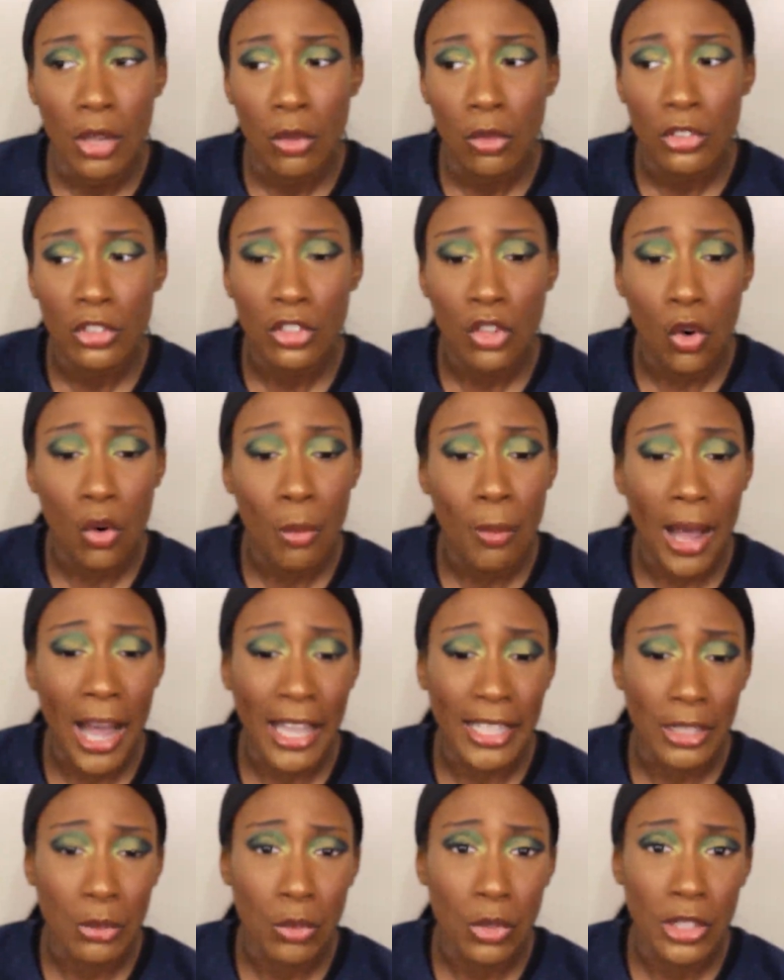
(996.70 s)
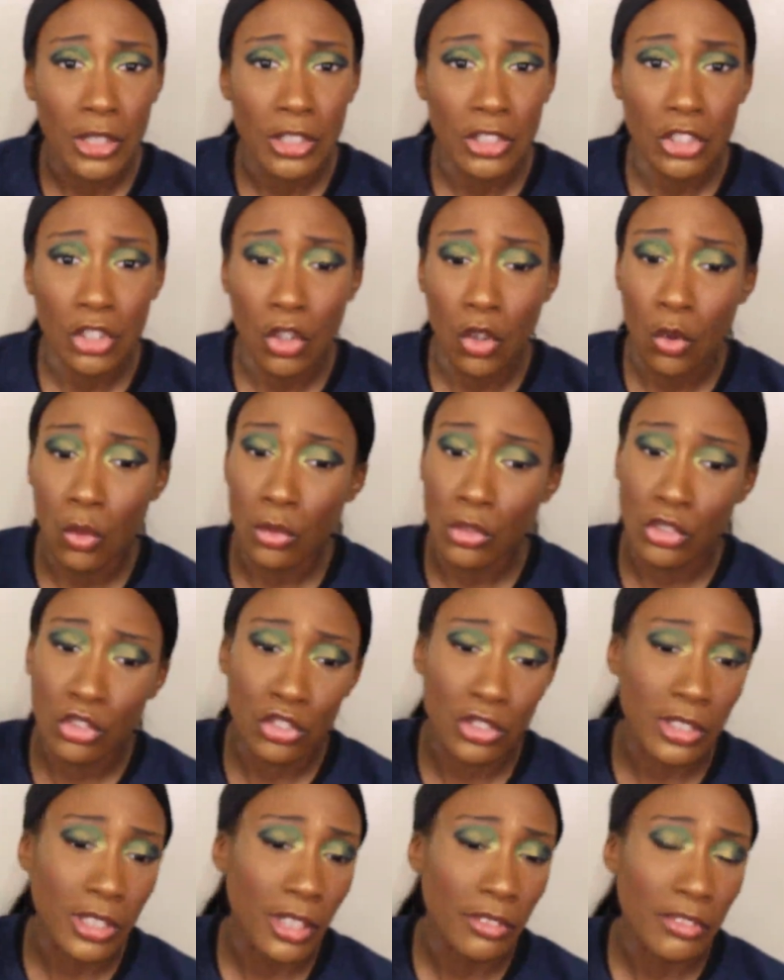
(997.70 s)
Soul Body one so you
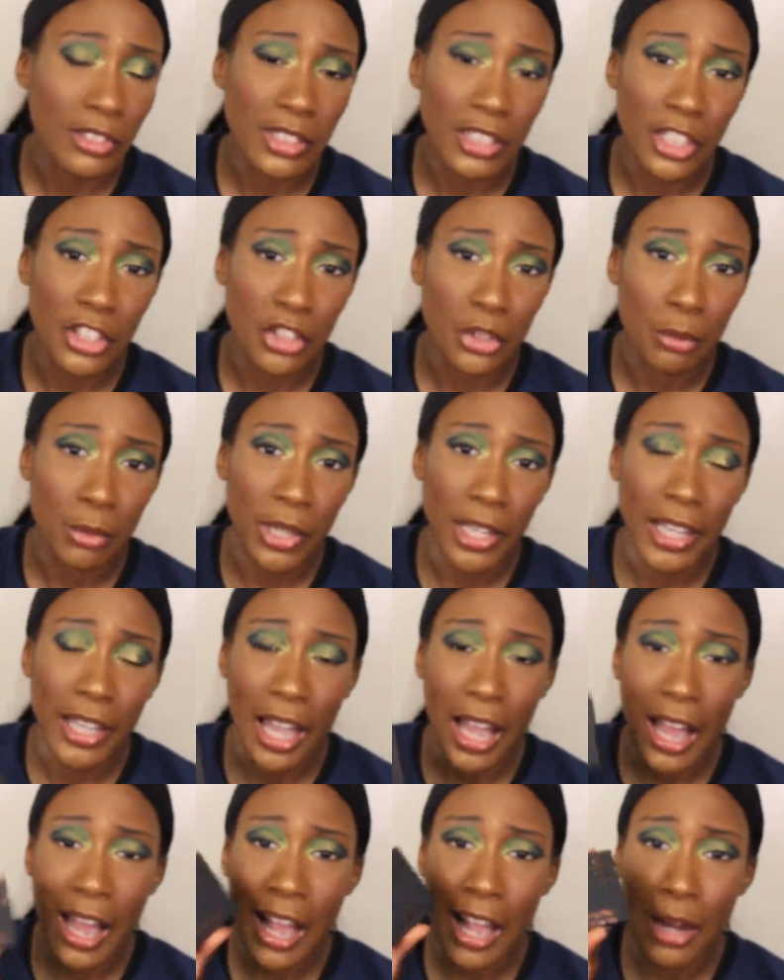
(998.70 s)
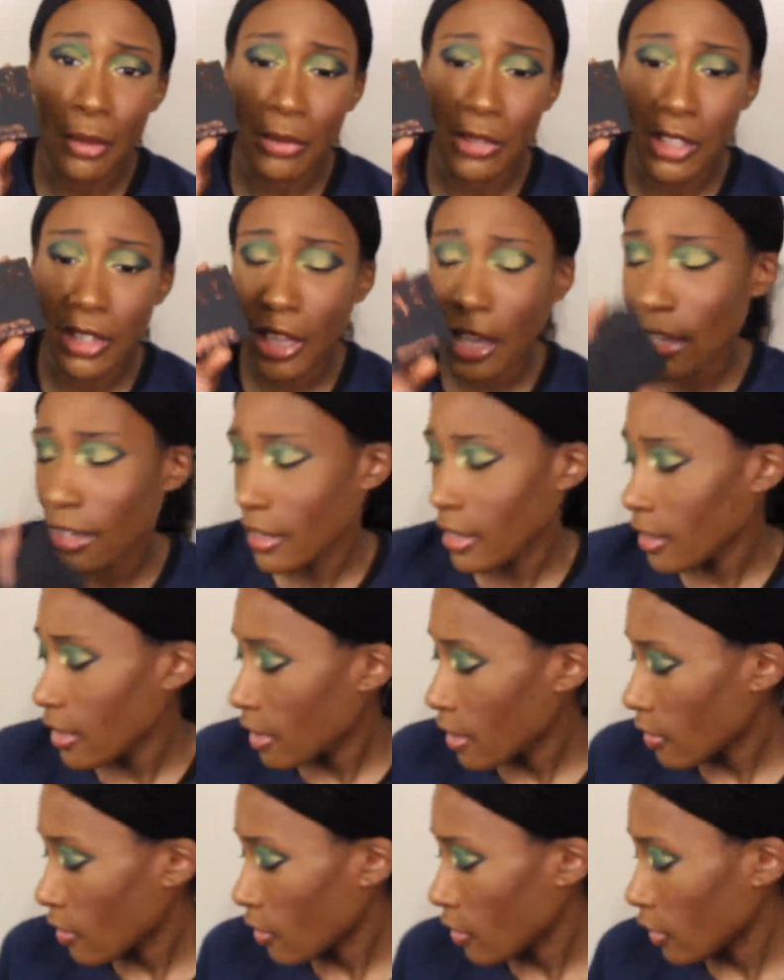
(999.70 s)
just have to take your pick I really like
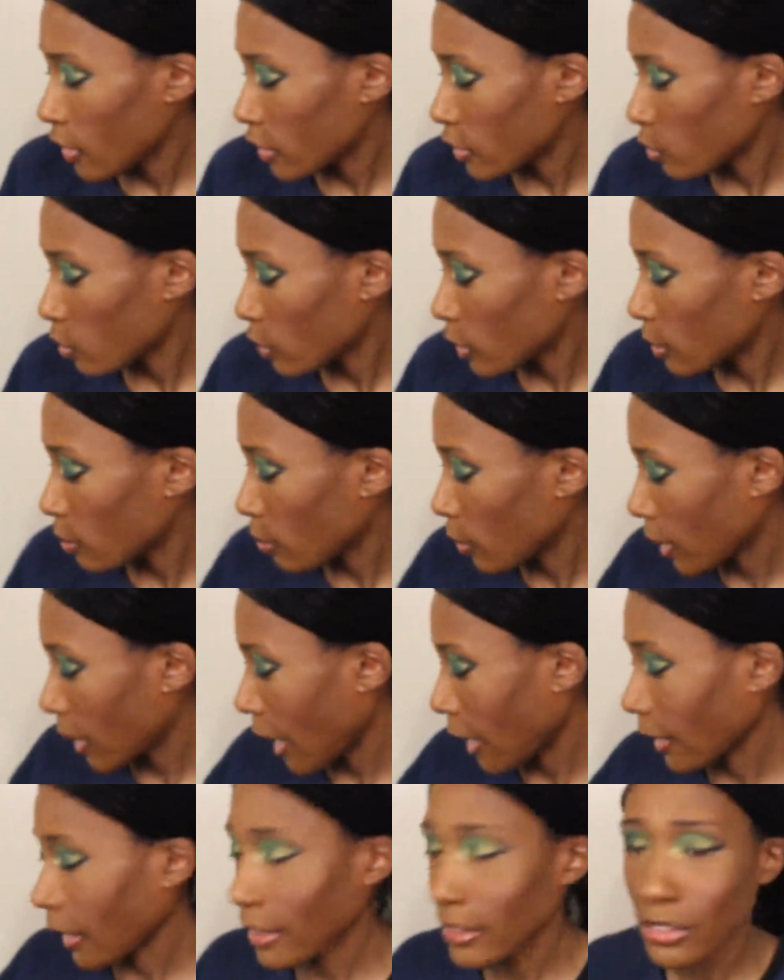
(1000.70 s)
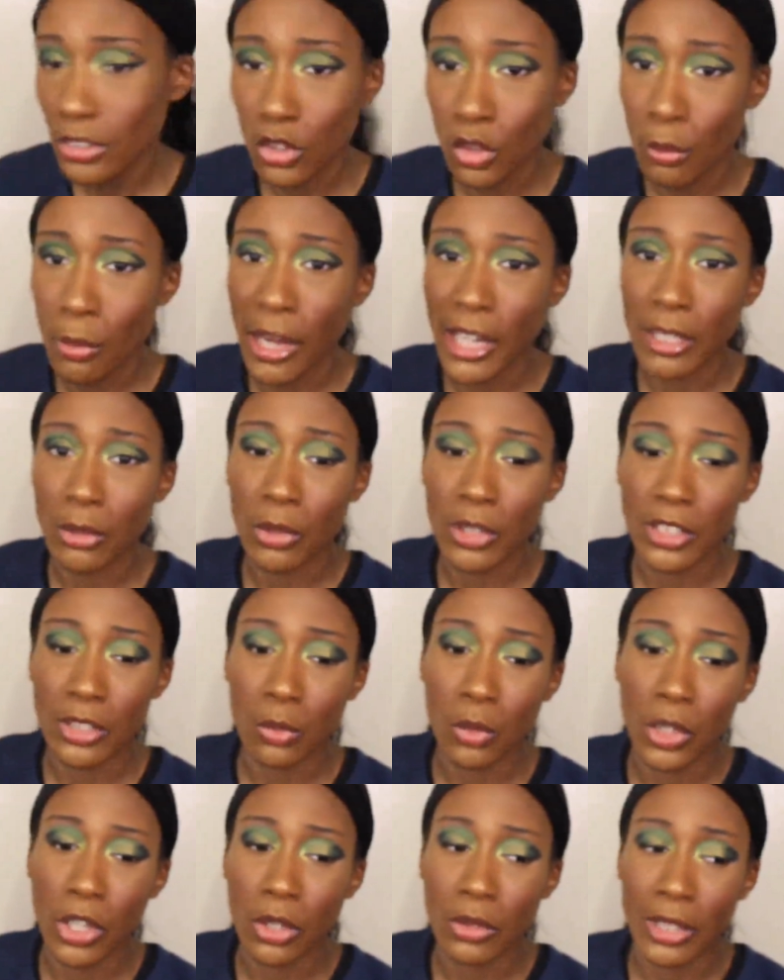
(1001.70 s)
this one but i like the soul body one as
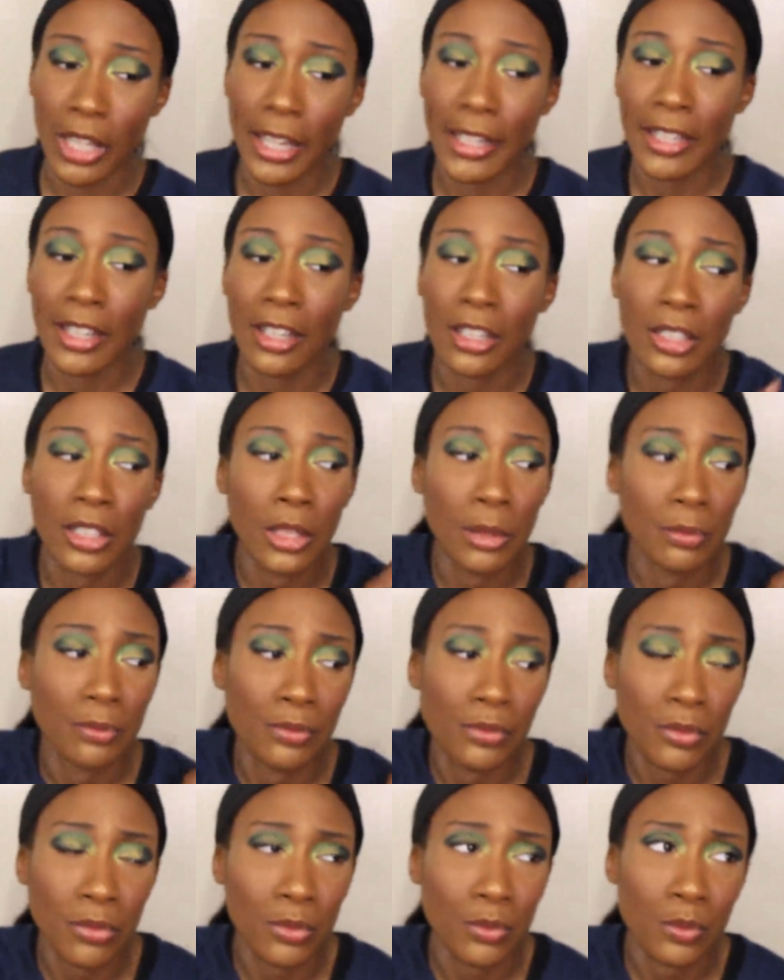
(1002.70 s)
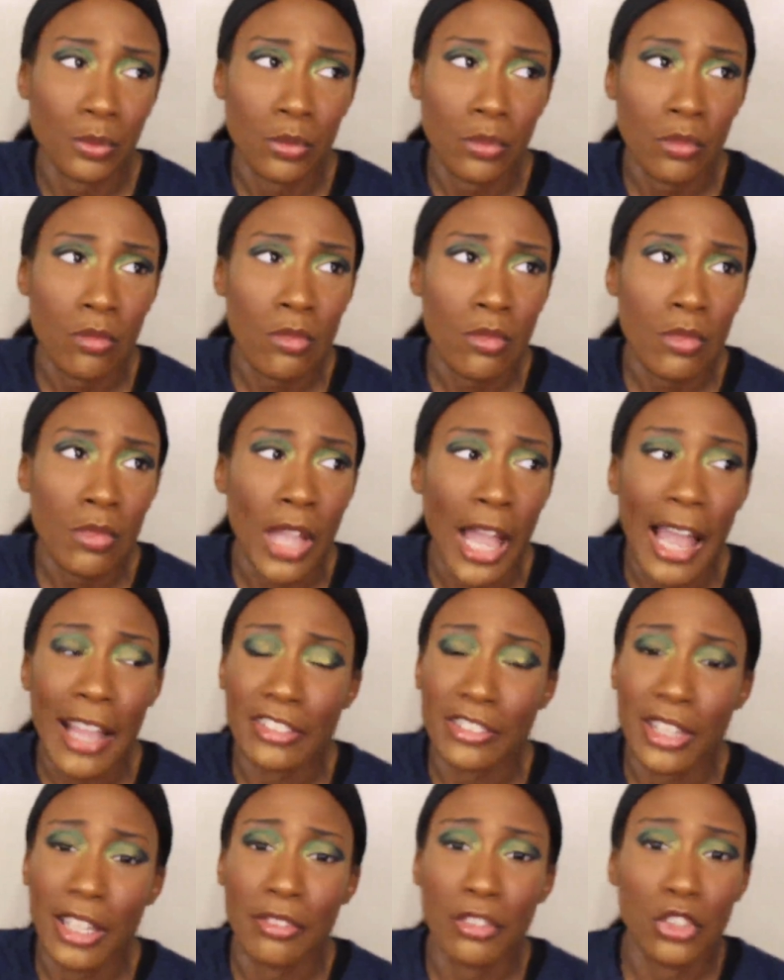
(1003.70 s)
well like um i
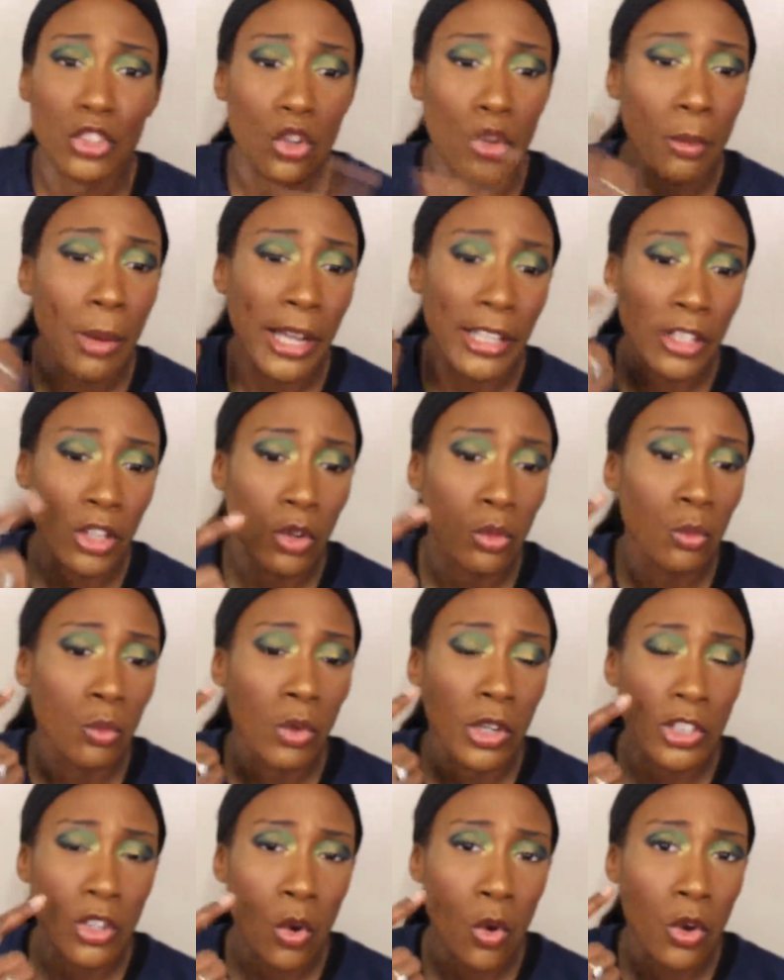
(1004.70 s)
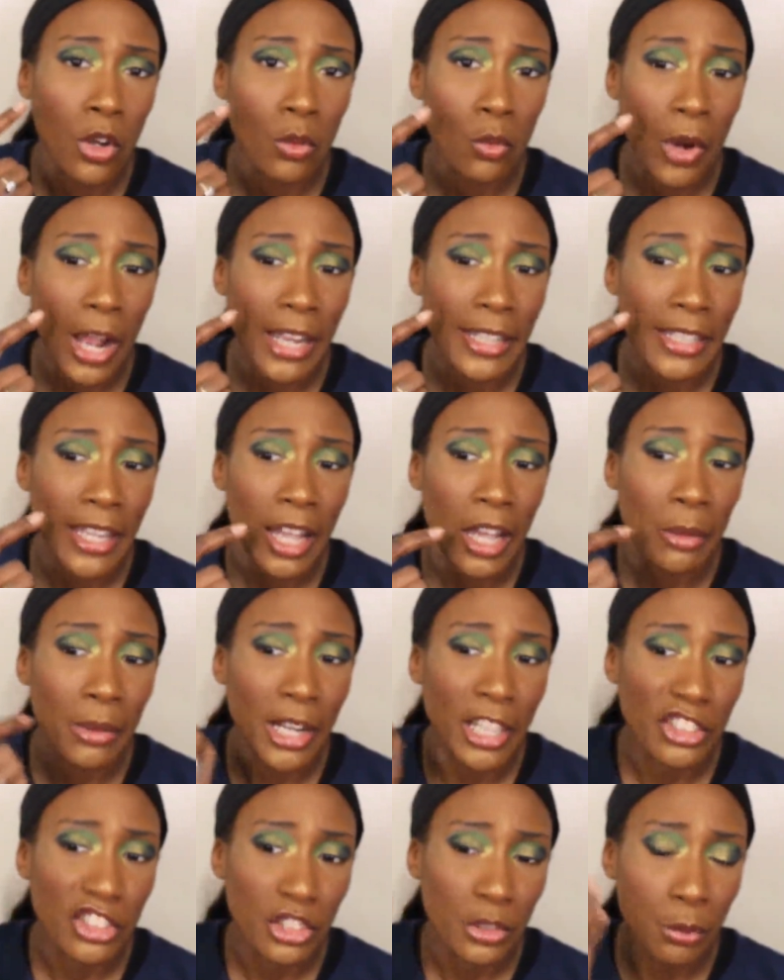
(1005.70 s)
actually have the soul body on, one on right now and
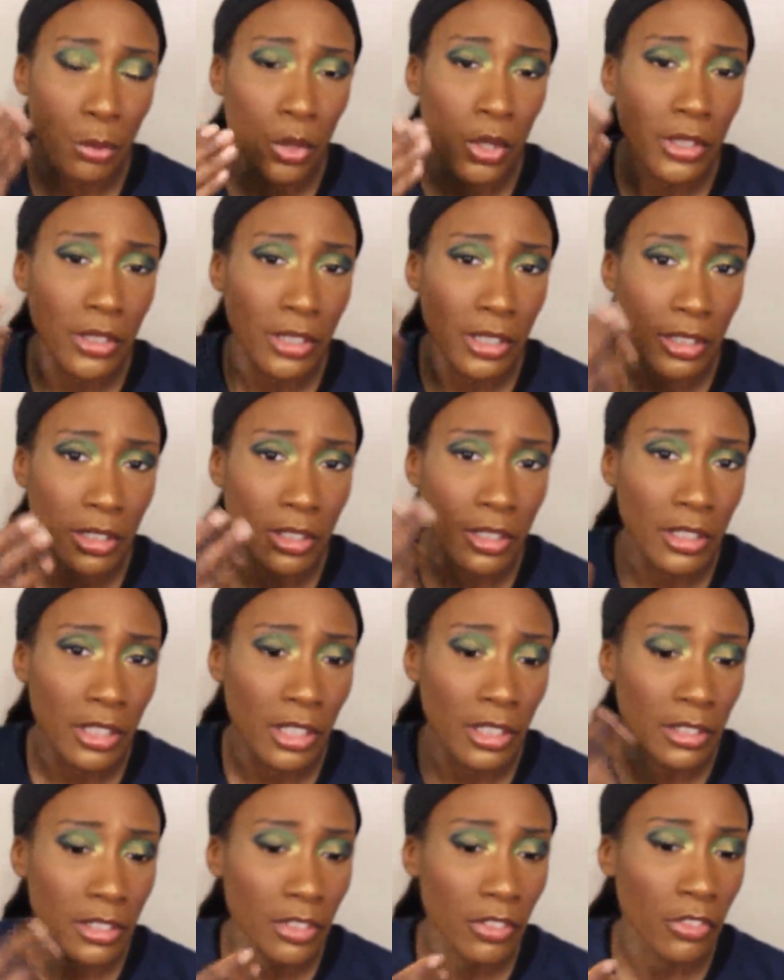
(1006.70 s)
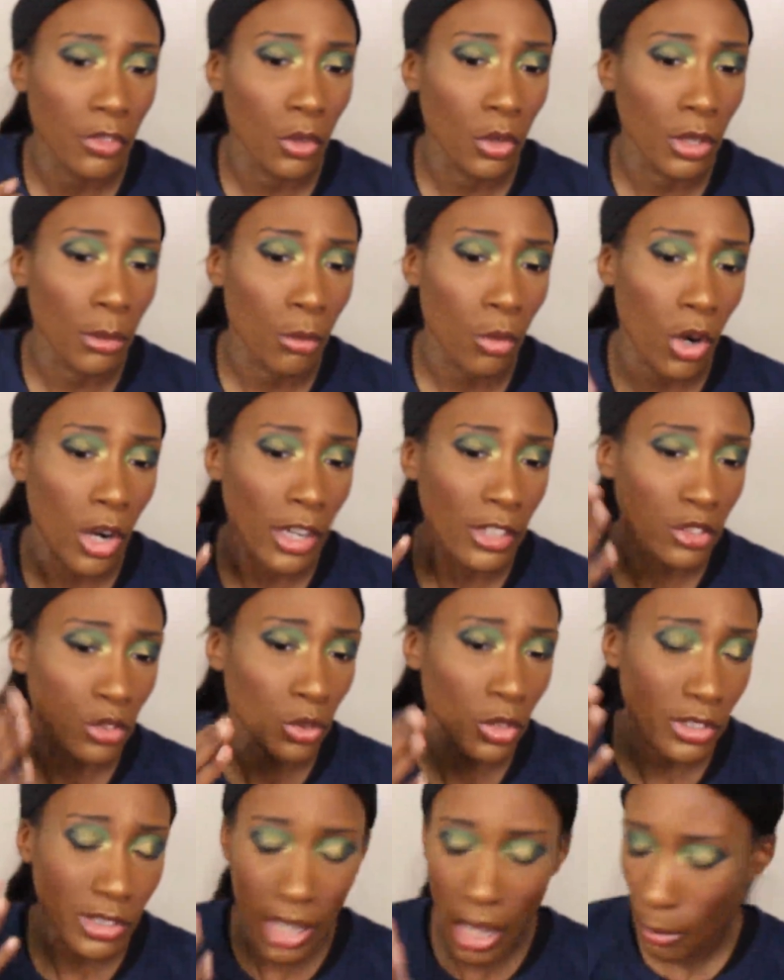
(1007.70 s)
i just put a sephora
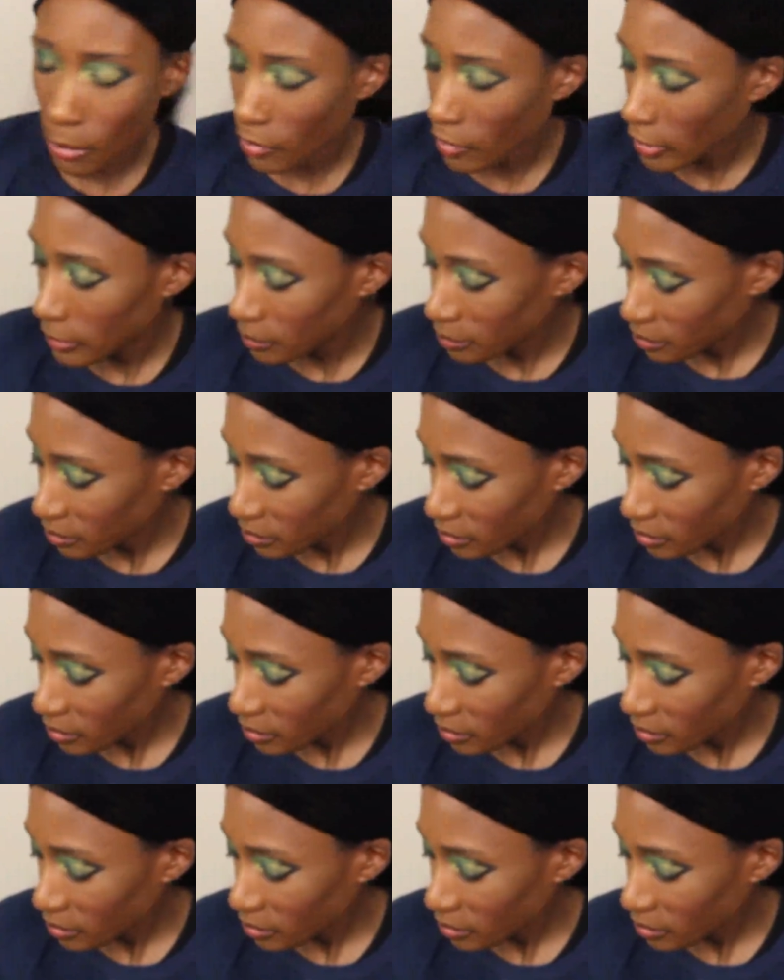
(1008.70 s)
bronzer on top of it